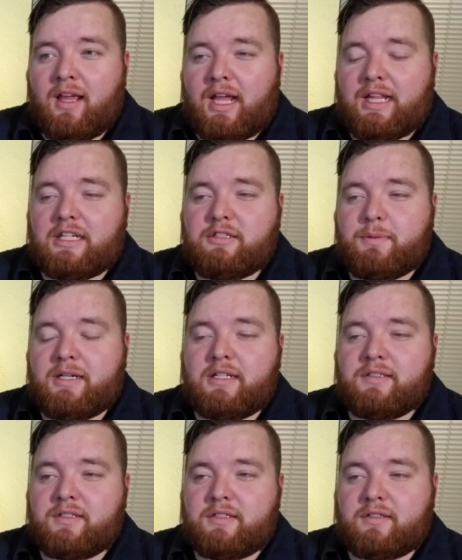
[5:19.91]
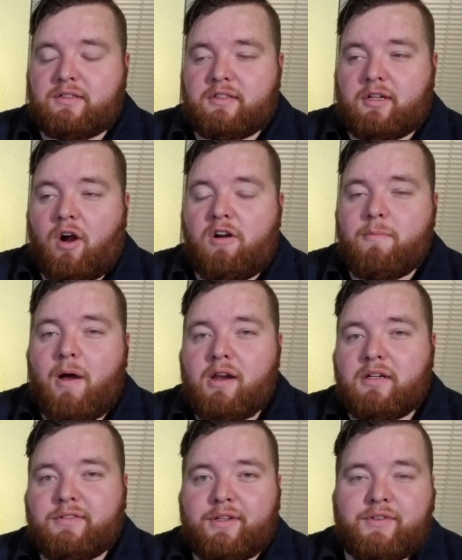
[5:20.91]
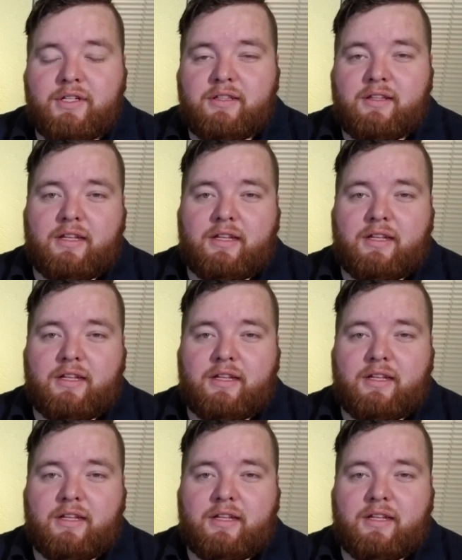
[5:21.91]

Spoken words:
and that's because it's the harmonics of it.